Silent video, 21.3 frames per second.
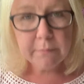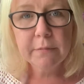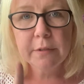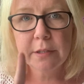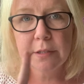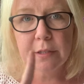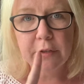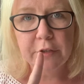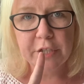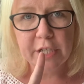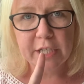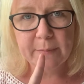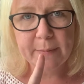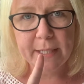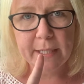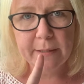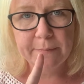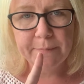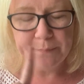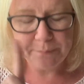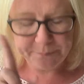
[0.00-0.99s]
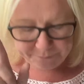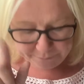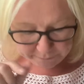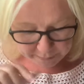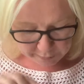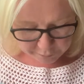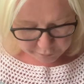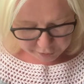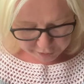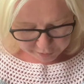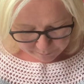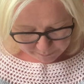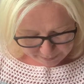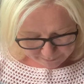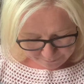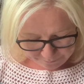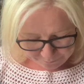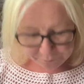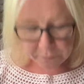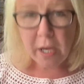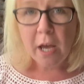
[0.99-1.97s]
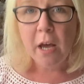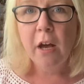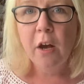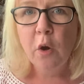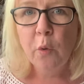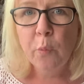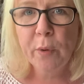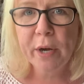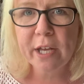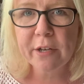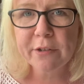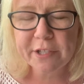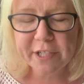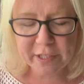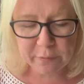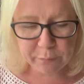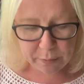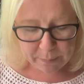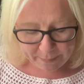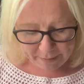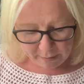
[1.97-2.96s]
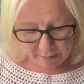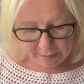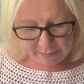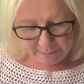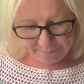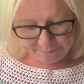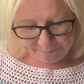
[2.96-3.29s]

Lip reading: Don't judge me. Don't judge me. What else did we buy?